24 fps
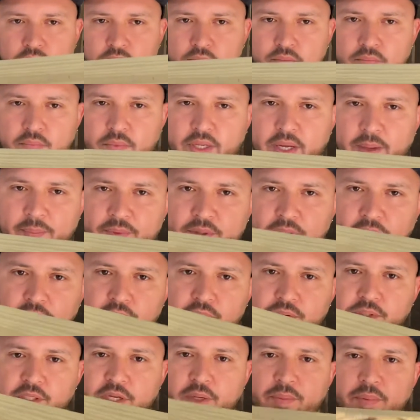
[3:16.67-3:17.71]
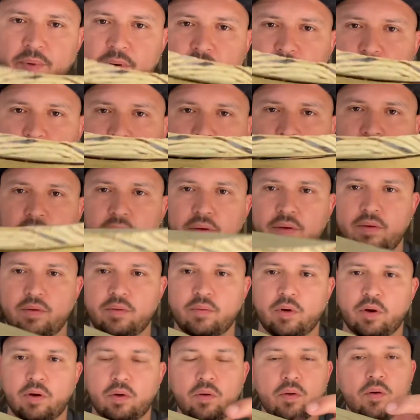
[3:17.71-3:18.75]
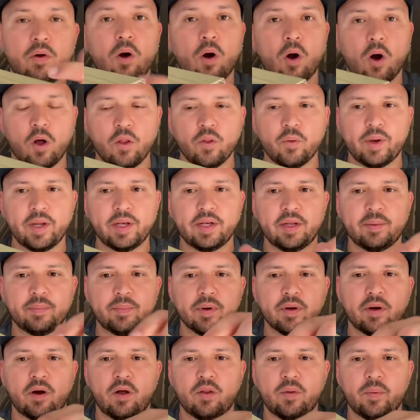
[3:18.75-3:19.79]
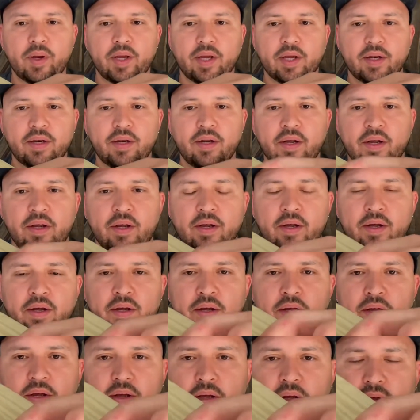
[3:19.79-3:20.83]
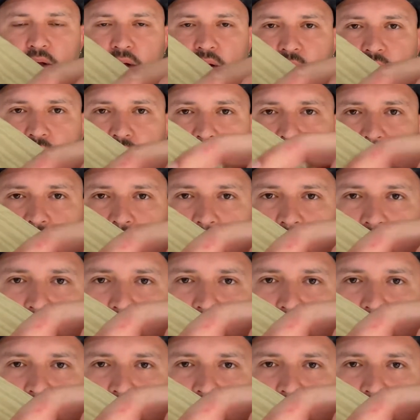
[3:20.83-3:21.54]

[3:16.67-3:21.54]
Depth a little deeper, well, all the way deeper, all the way in, right?